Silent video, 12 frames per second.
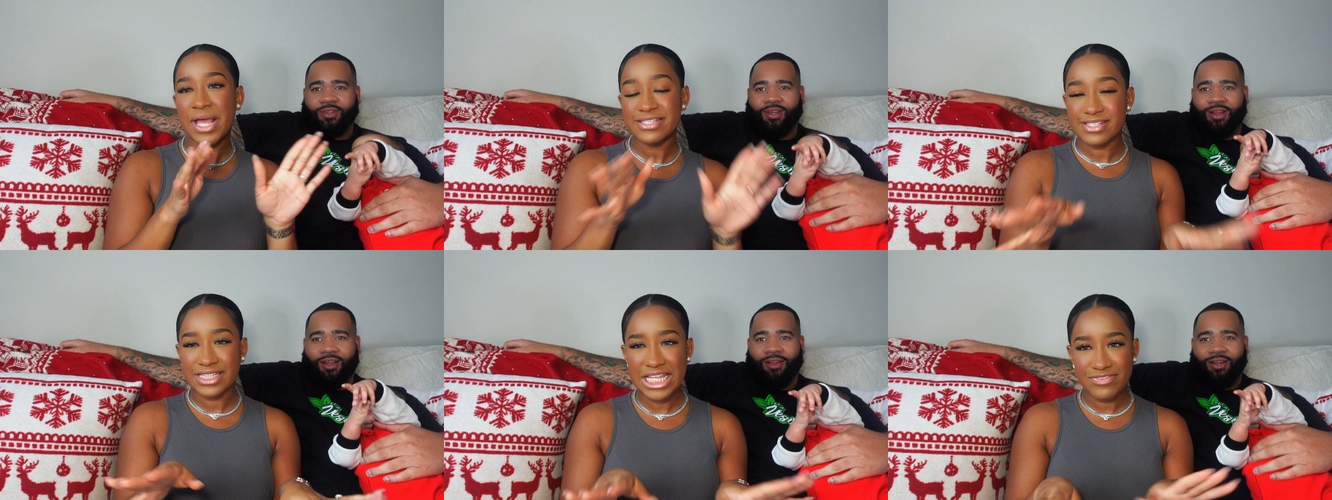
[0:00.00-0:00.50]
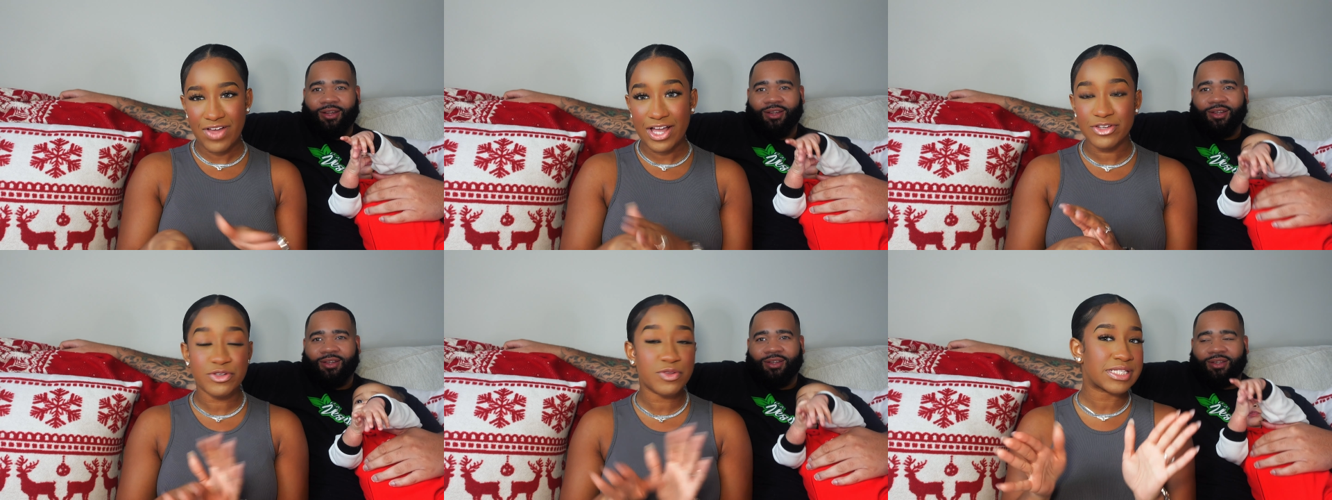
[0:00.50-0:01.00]
Speaker 1: basically if I
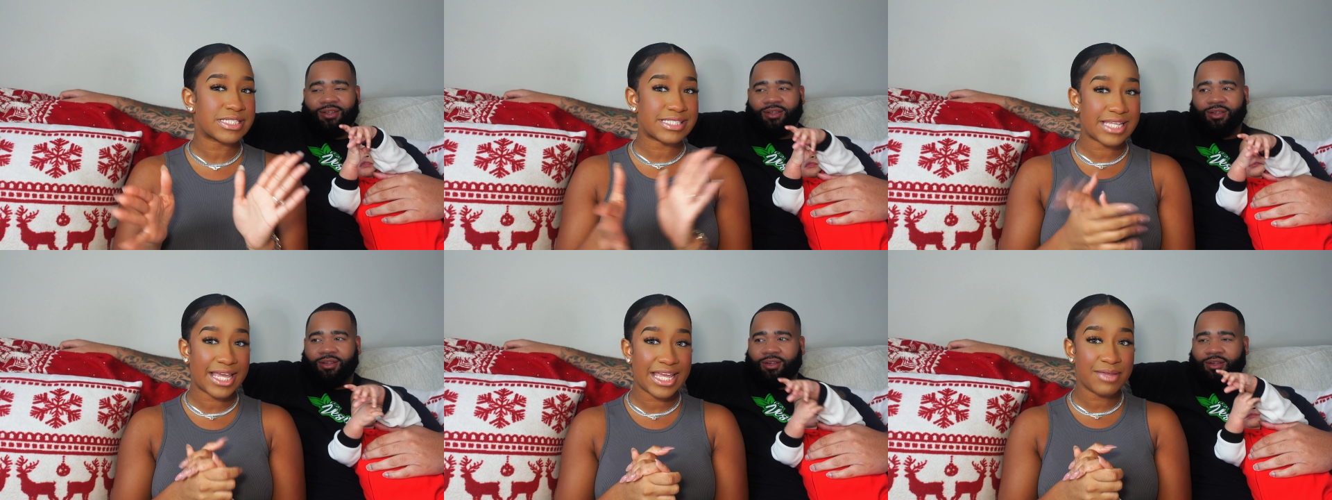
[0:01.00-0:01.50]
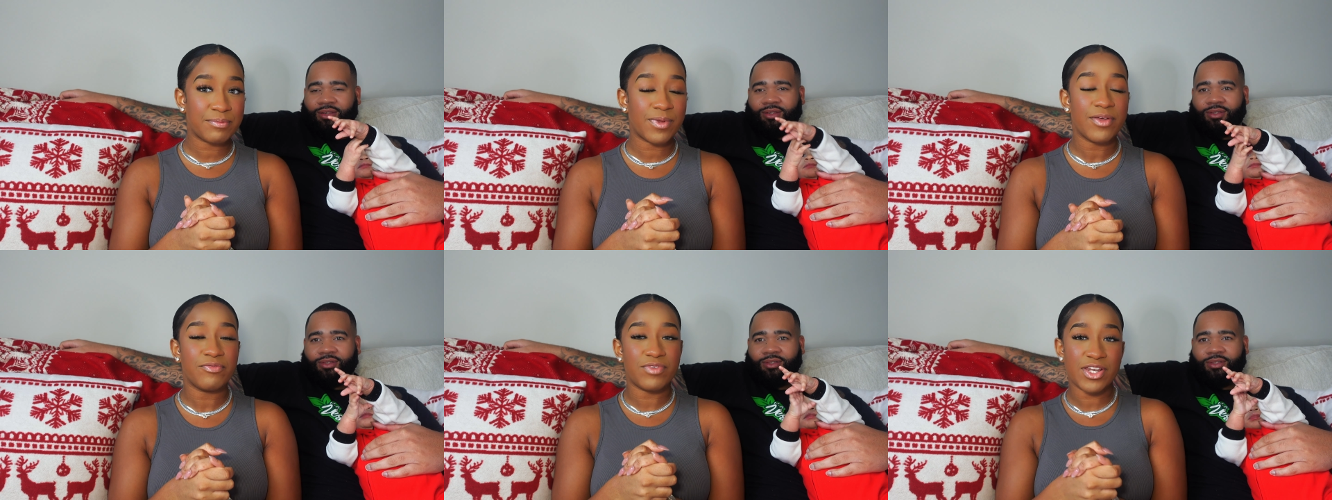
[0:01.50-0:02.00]
could do the same
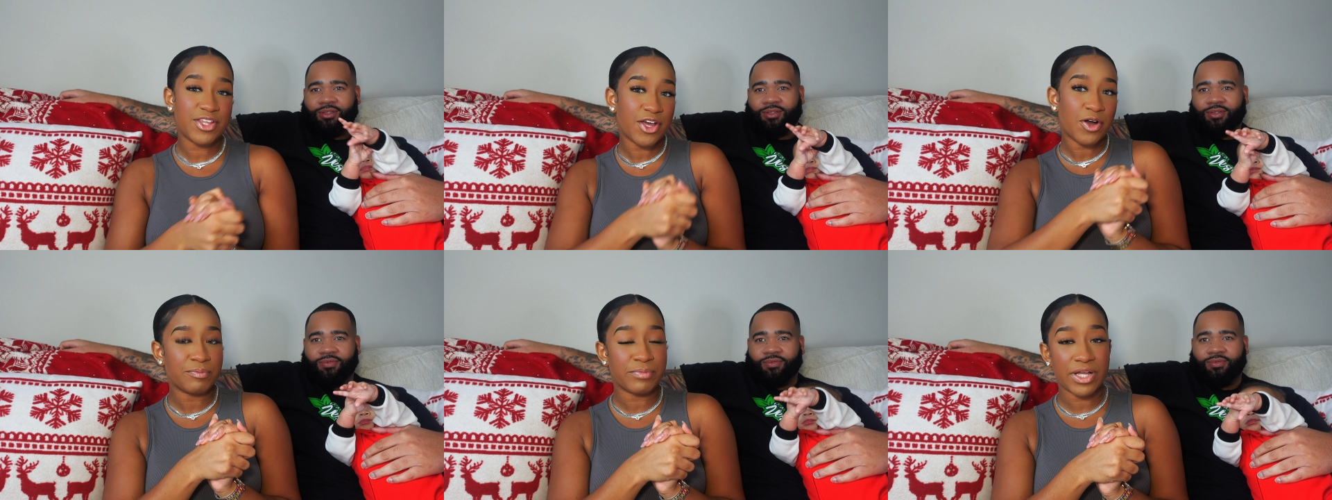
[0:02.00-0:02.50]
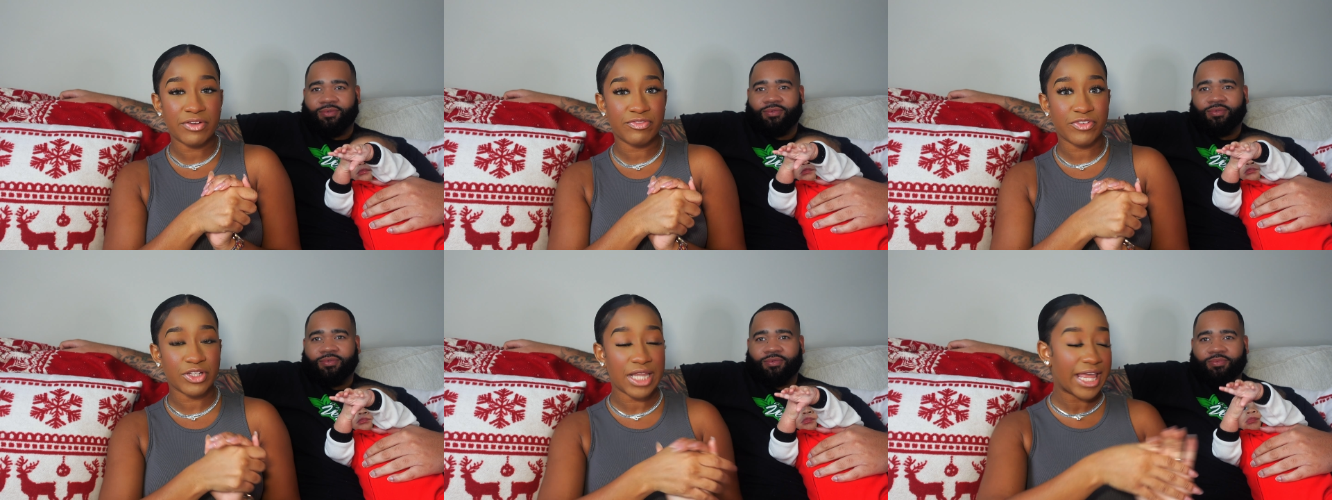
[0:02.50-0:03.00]
video but
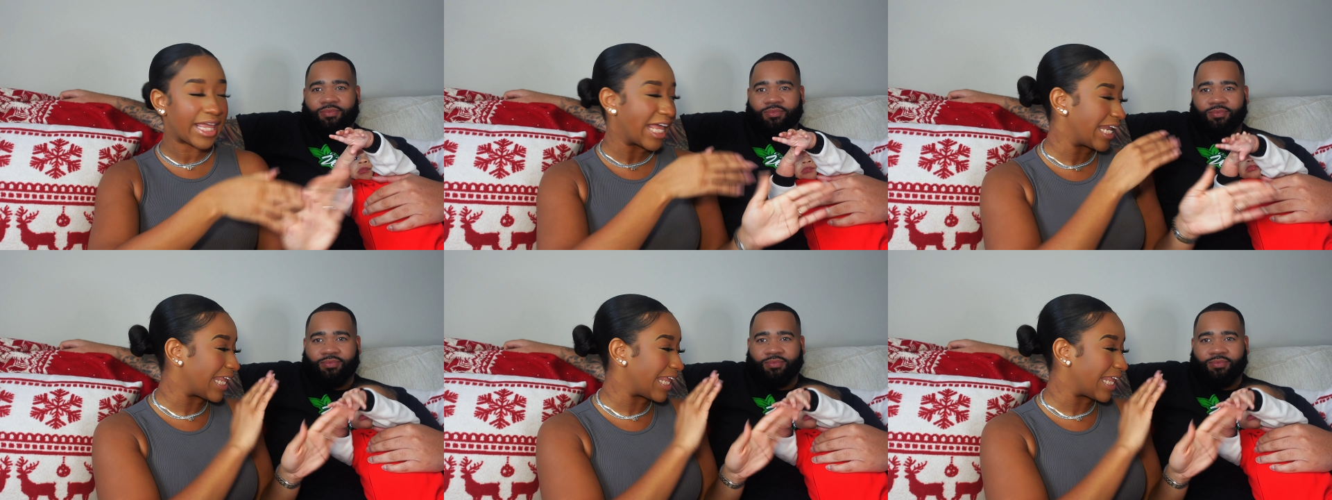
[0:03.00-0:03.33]
for like an